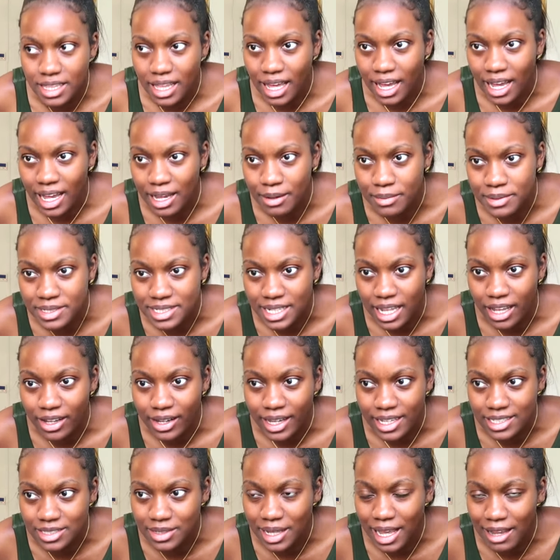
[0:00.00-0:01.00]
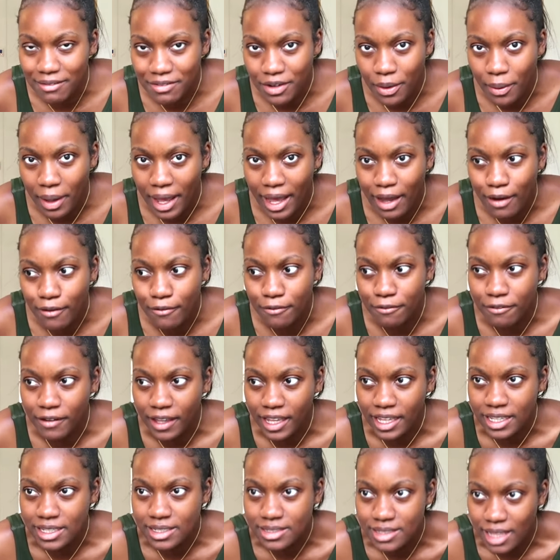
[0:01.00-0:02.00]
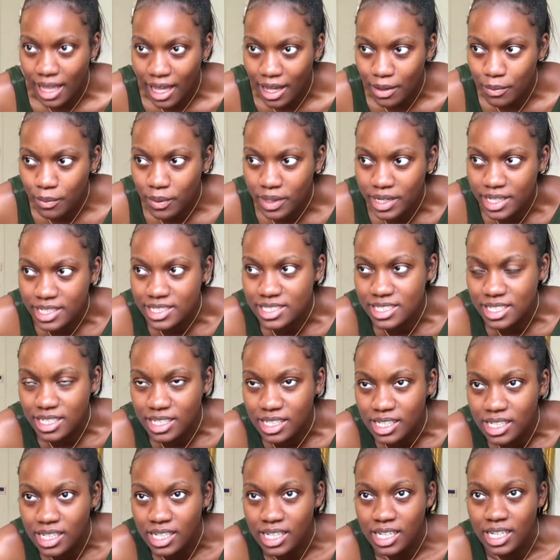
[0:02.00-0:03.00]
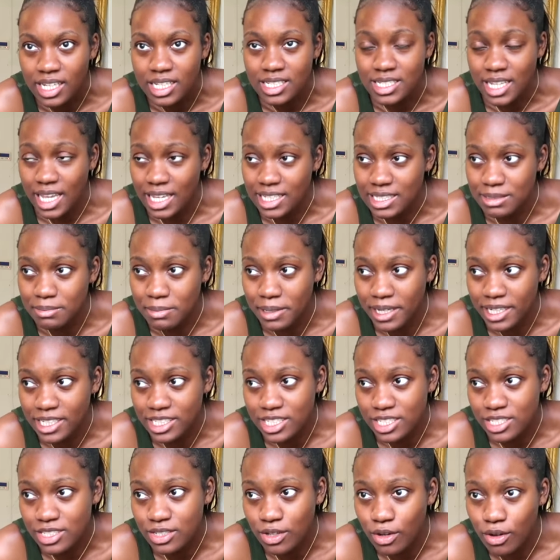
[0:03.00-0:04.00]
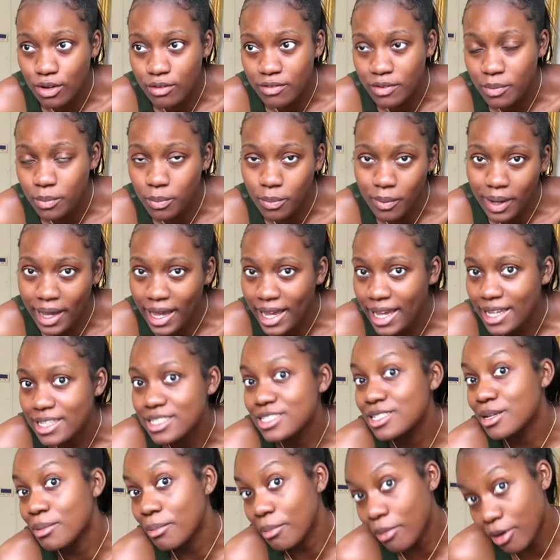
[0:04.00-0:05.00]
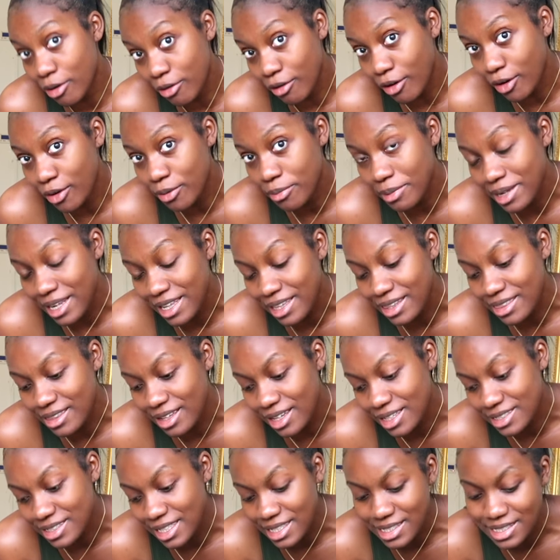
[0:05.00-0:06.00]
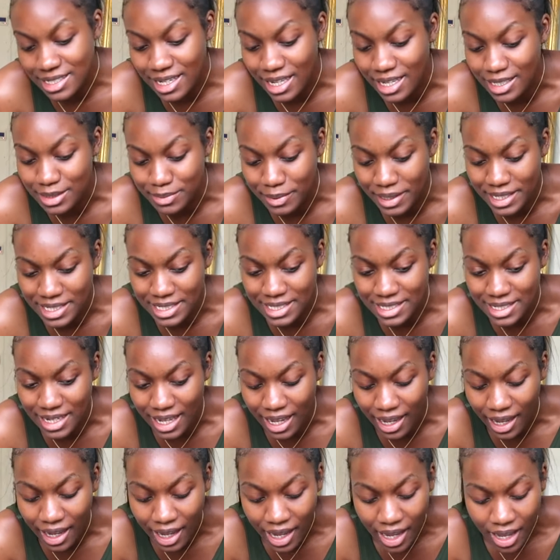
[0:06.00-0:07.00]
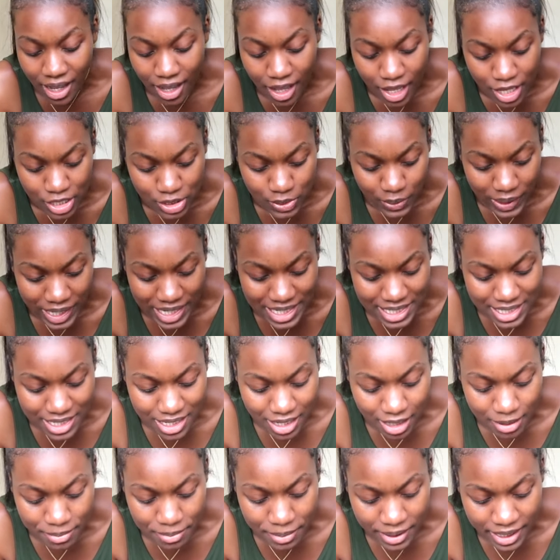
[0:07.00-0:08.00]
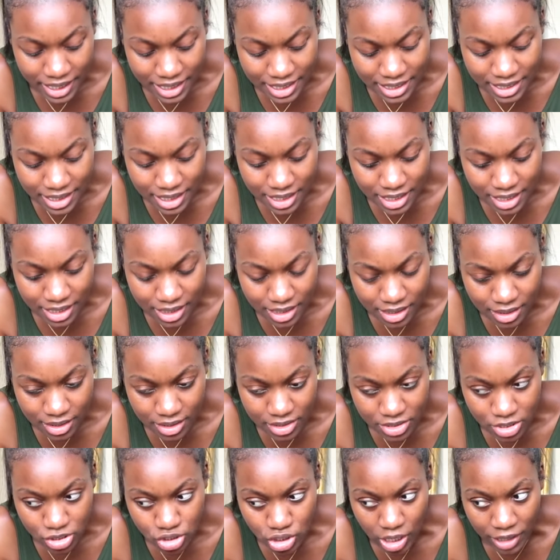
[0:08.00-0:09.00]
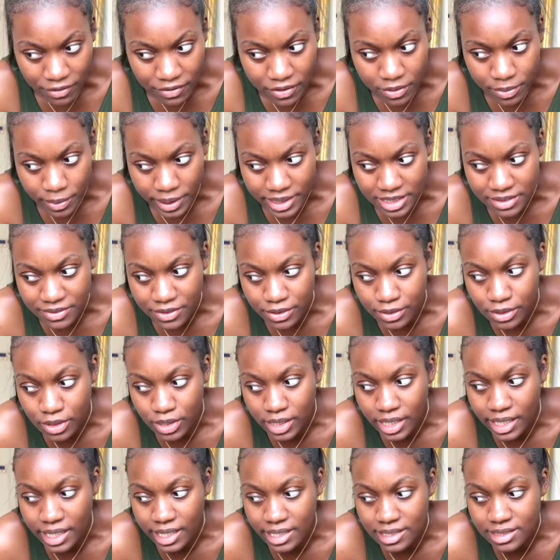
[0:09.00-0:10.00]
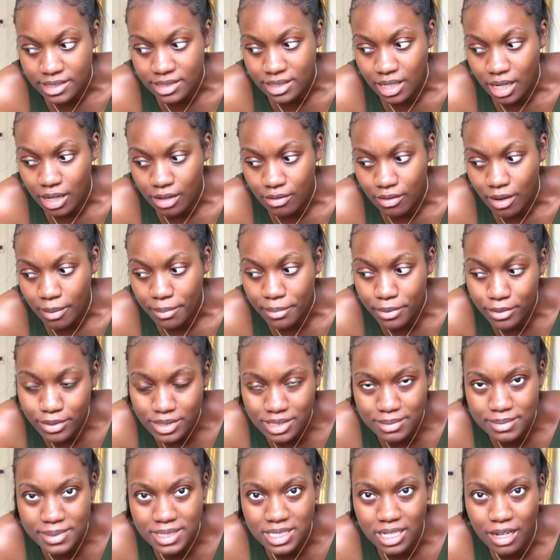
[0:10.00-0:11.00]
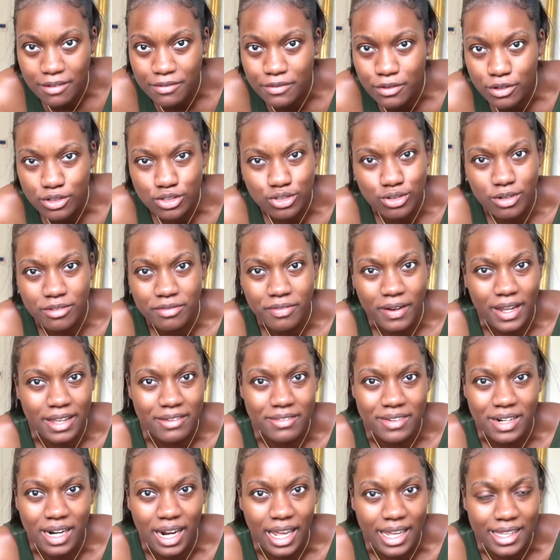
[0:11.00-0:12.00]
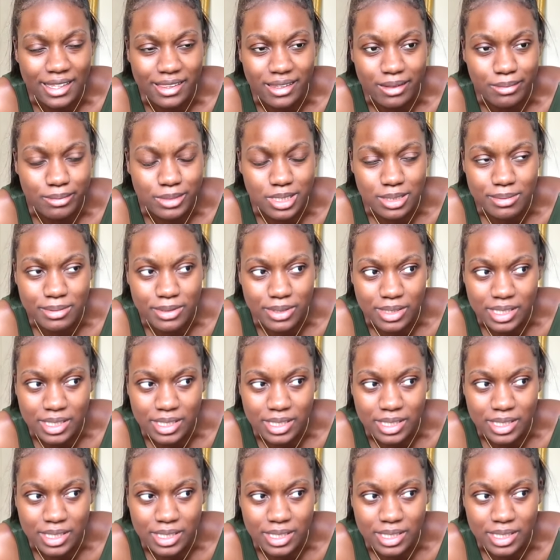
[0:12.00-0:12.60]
that, I was like, okay, so I have no outfit that I wanted to take some pictures of and wear tomorrow, meaning Thursday, today is Wednesday. So I ended up in Stratford Westfield looking in Zara. Bought some stuff. Not sure if I even like them, to be